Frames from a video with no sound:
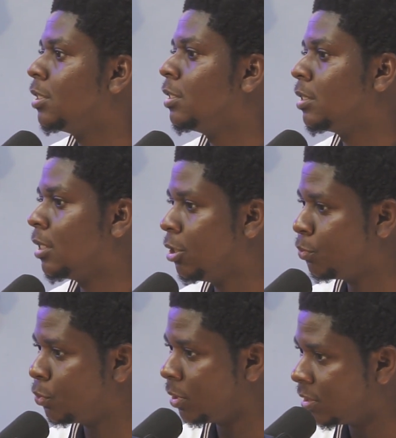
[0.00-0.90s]
but
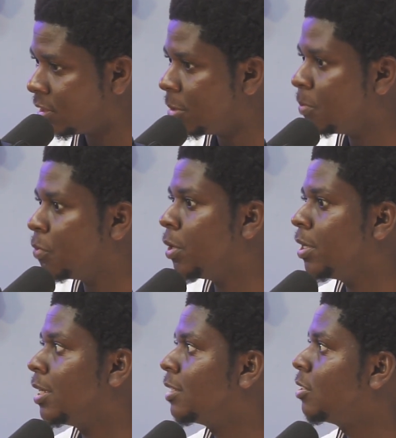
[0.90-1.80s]
it's a leap to a
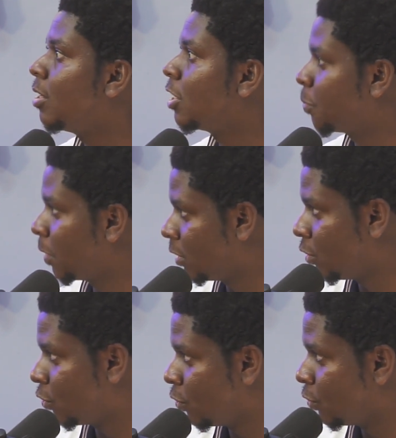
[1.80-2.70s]
team where there are still
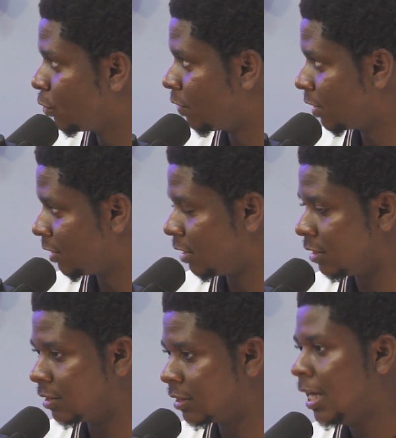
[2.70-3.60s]
expectations
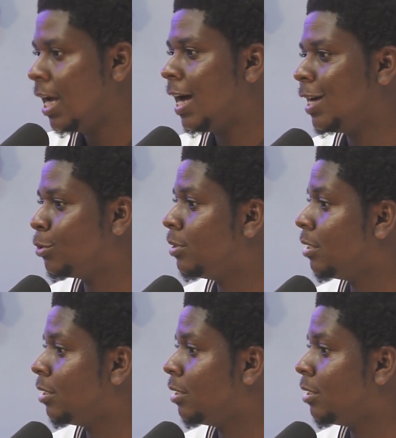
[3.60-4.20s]
of excellence,